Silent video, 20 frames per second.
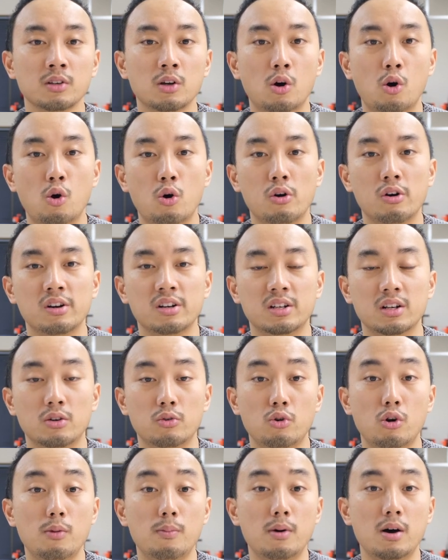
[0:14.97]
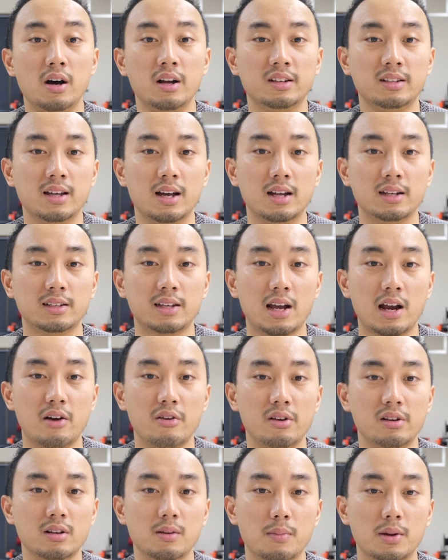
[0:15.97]
or the robot that
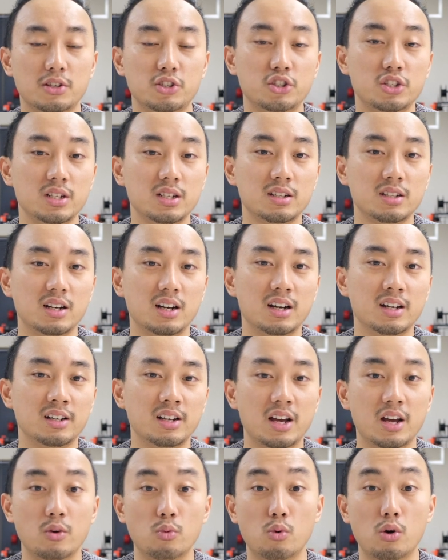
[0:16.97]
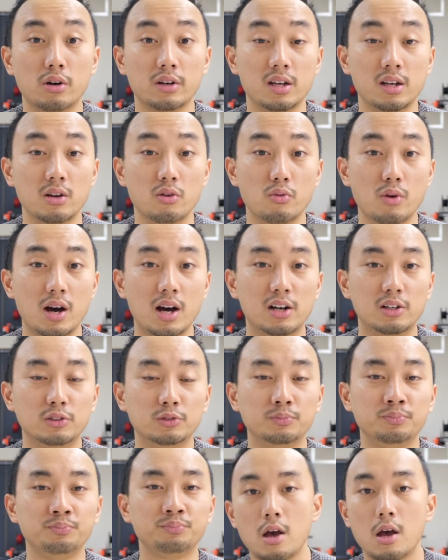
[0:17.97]
carrying the machine gun and walking
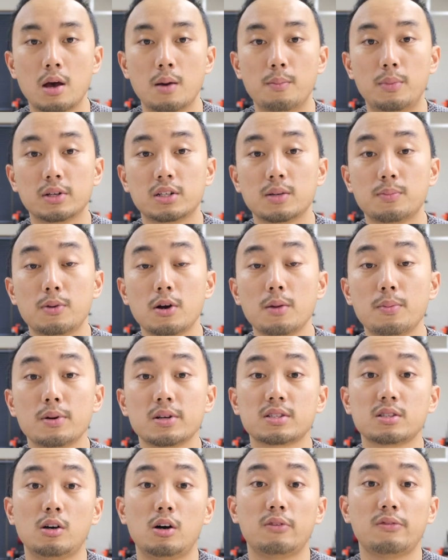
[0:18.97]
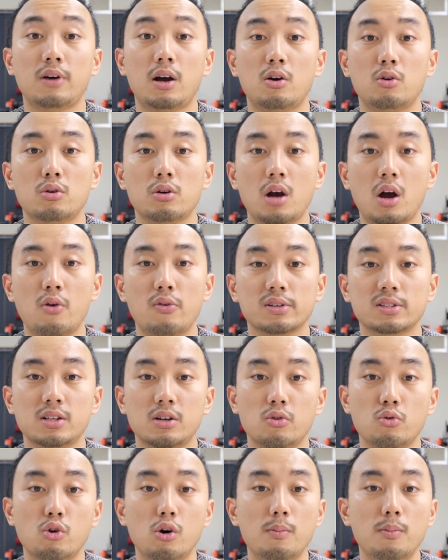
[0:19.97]
around. But the purpose of our
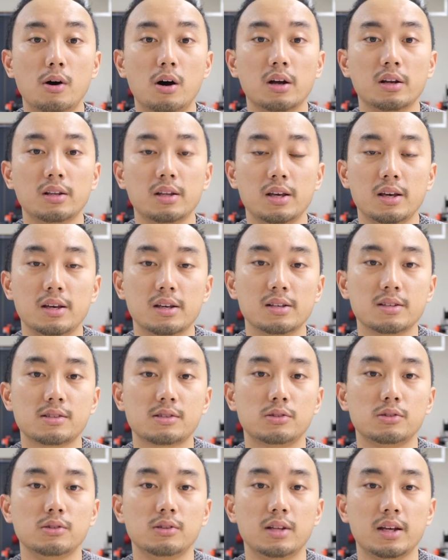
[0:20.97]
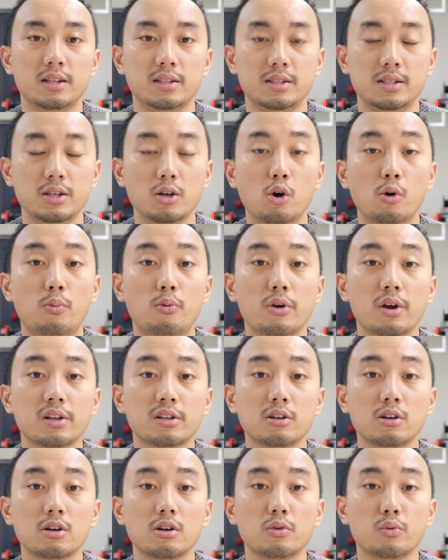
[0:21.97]
avatar robot is to let the
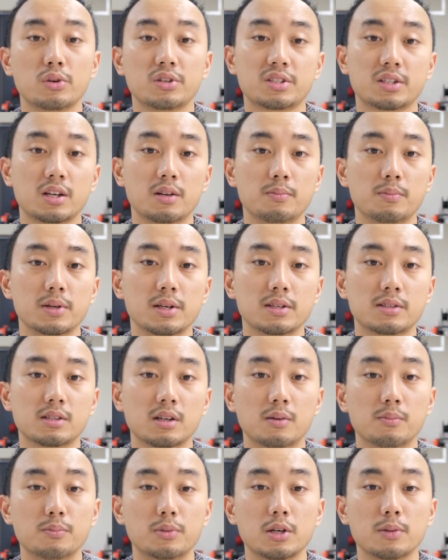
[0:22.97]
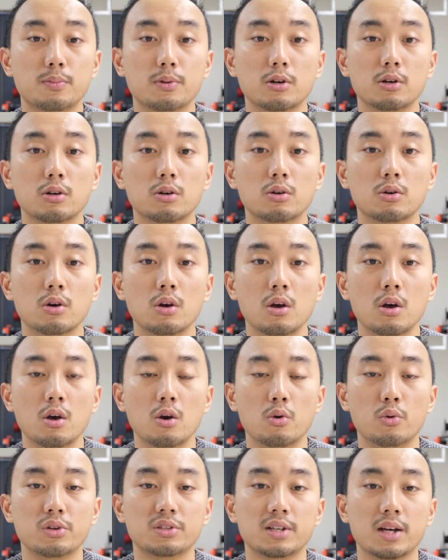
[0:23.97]
operator, which can be some people
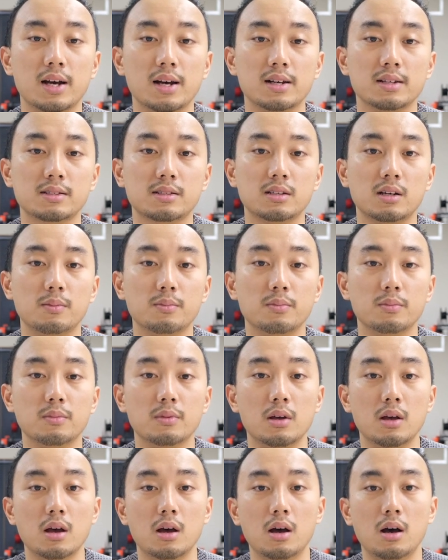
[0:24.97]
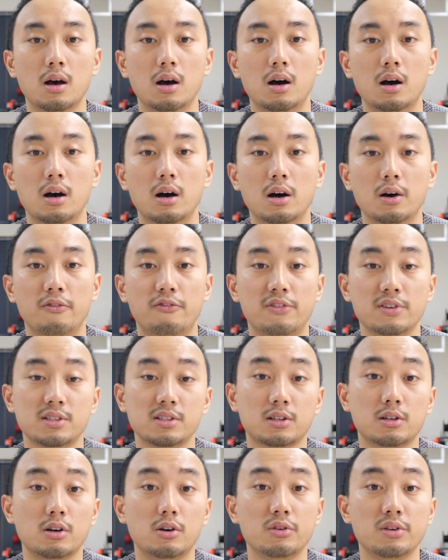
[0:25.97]
which has some uh,
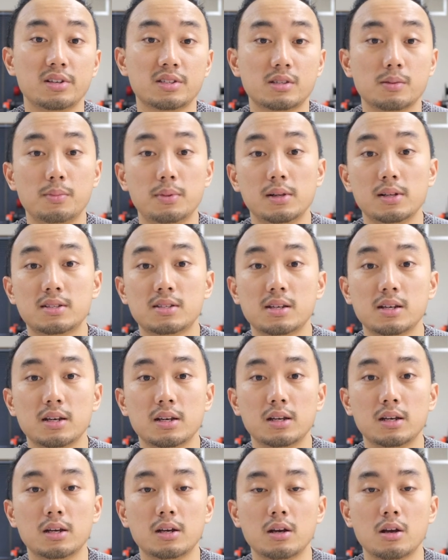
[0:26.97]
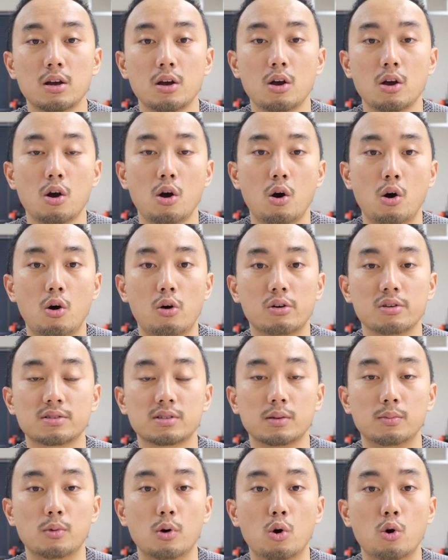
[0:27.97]
physical disability or
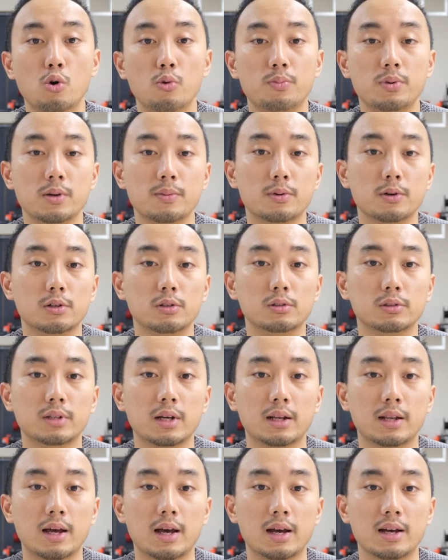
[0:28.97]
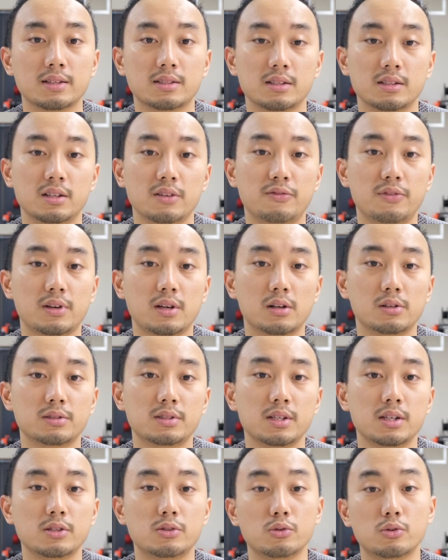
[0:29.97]
some old people that has a
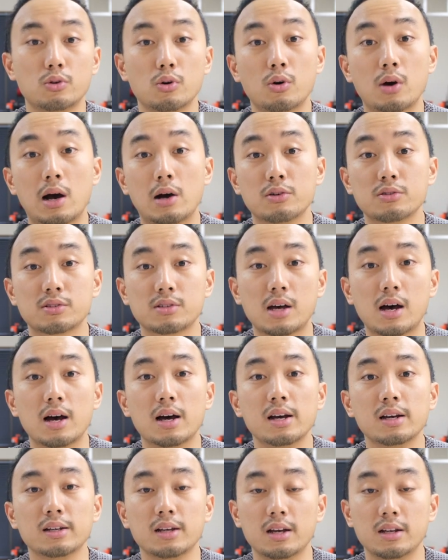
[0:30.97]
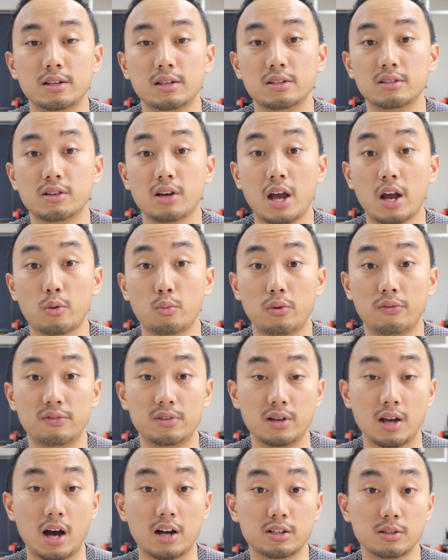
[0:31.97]
difficulty to go outside and interact with
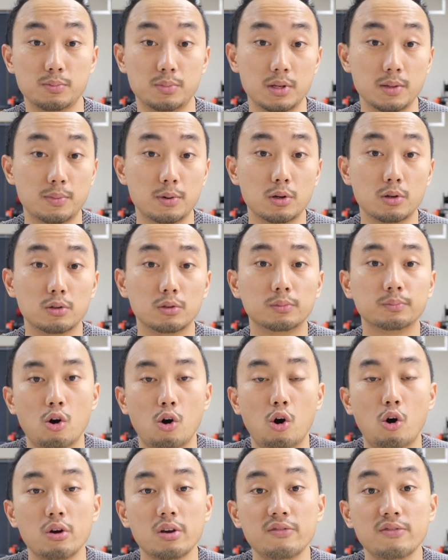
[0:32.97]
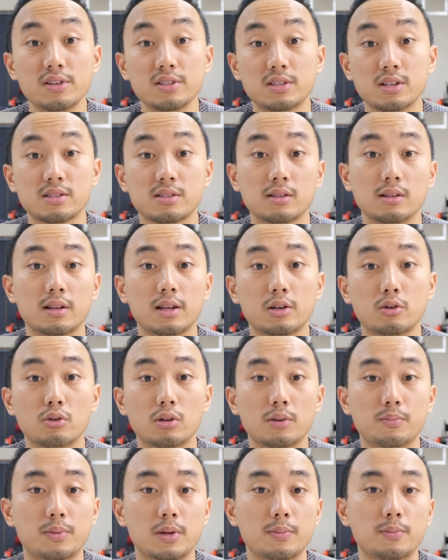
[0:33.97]
the other people, or even just
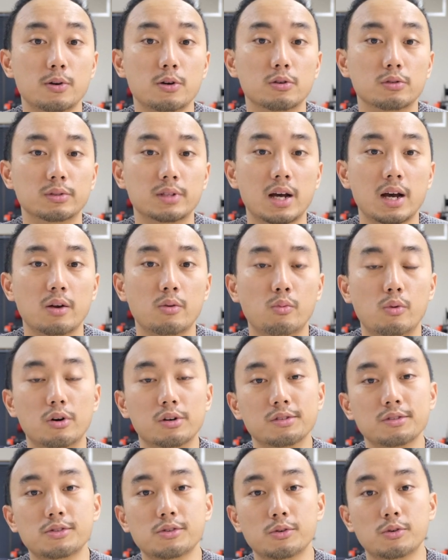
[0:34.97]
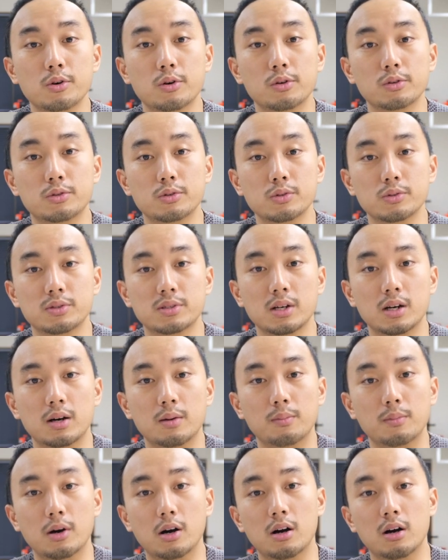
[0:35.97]
regular people that want to go to
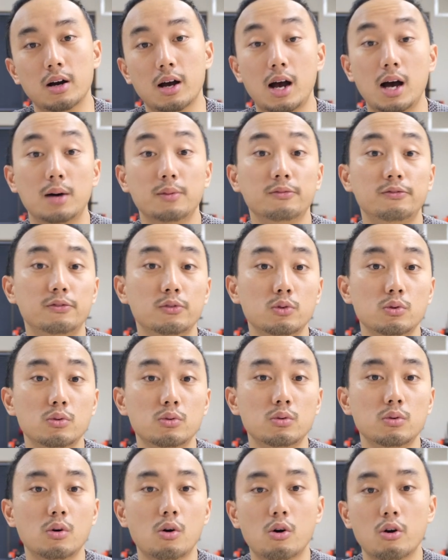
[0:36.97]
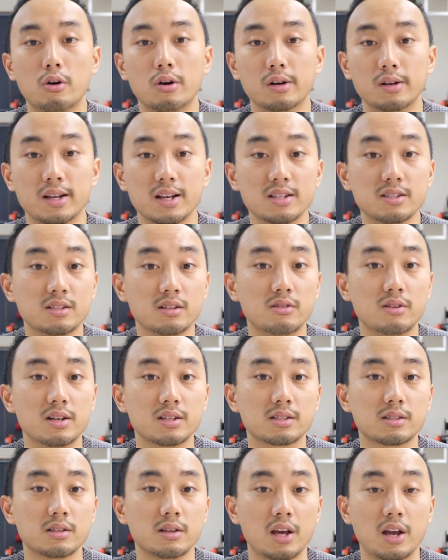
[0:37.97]
some uh, harmful or
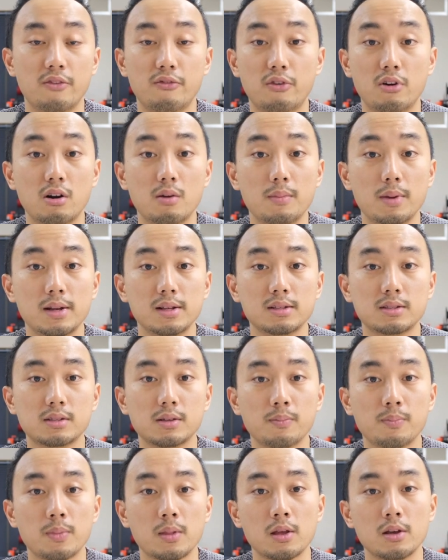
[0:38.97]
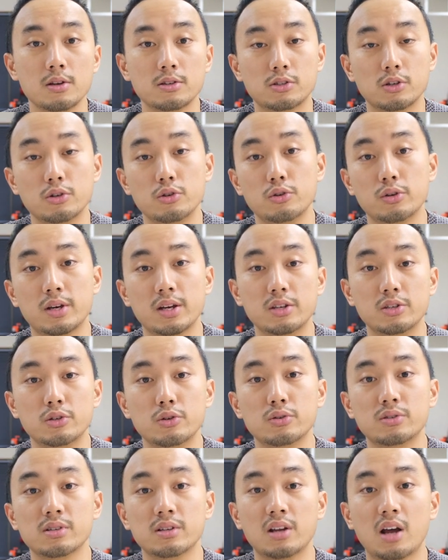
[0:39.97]
dangerous environment. So you can
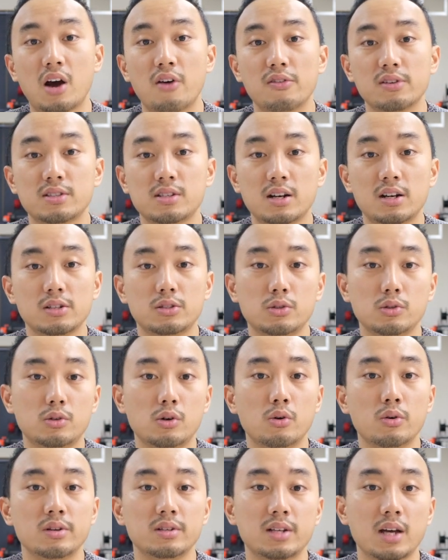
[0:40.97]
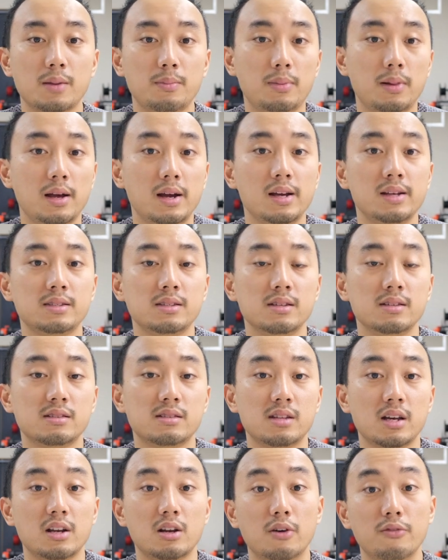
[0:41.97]
use an avatar to go in that place
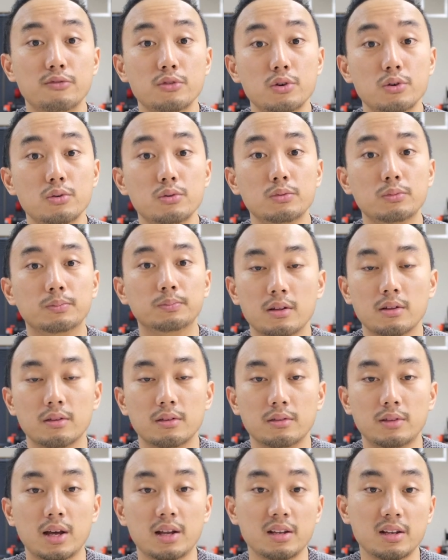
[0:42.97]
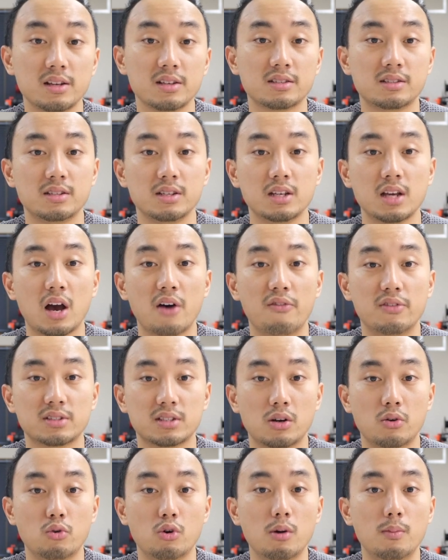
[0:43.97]
instead of you. That is the
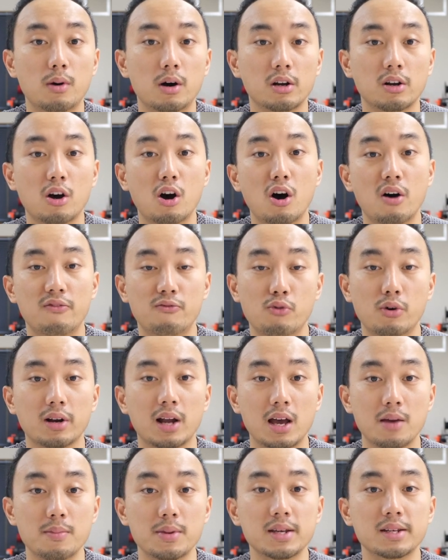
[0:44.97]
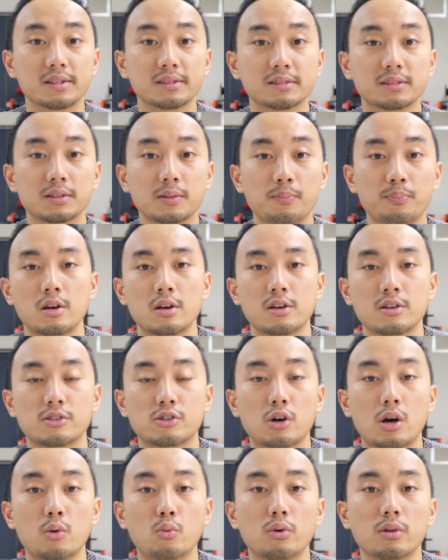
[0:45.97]
avatar robot of what I mean.
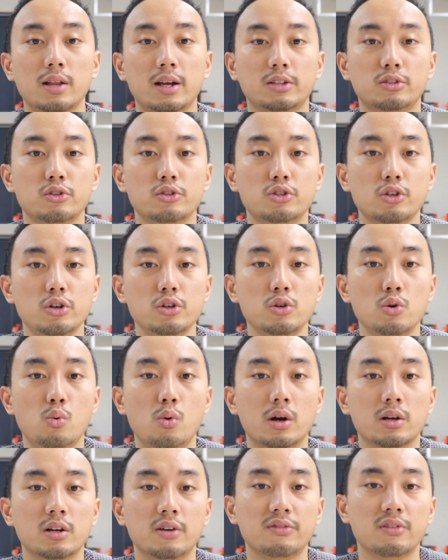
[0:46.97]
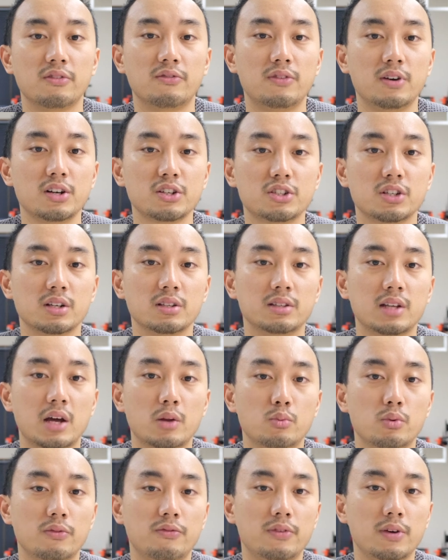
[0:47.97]
So I would like to show you one of the functions
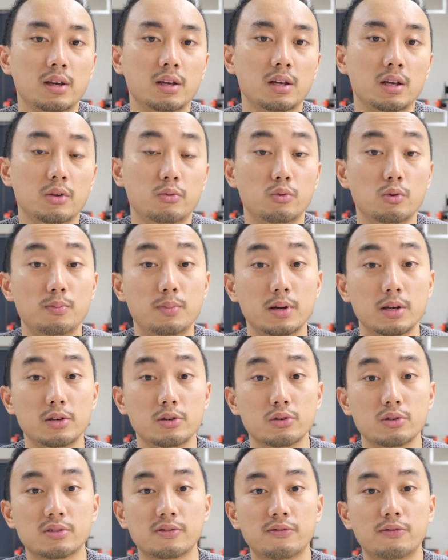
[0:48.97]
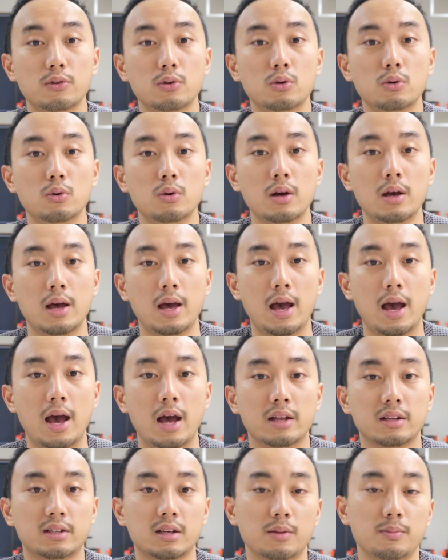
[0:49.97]
that we think it will be useful
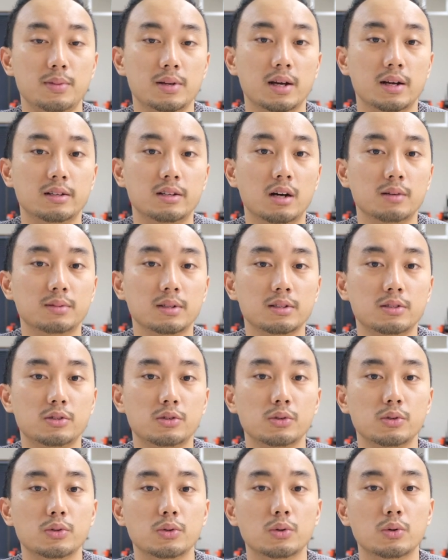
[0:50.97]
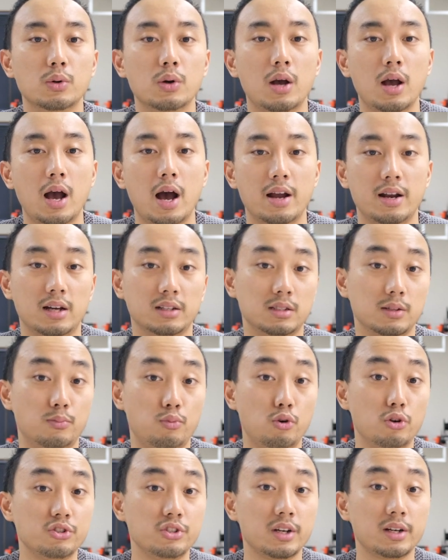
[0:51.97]
and can be adapted to another
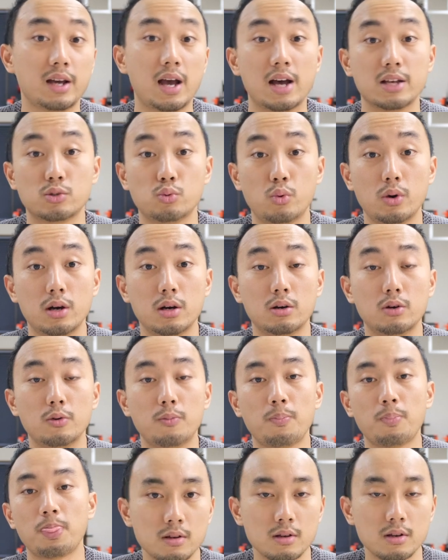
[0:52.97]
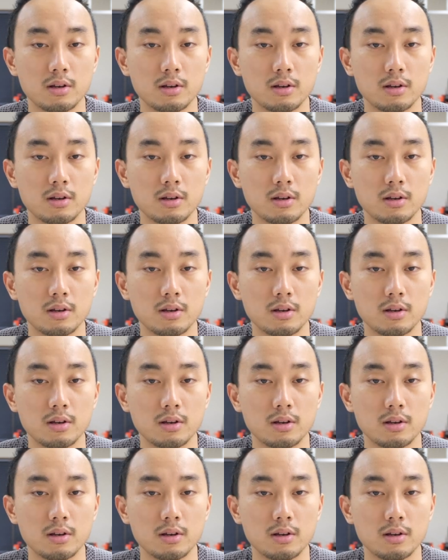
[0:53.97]
project as well.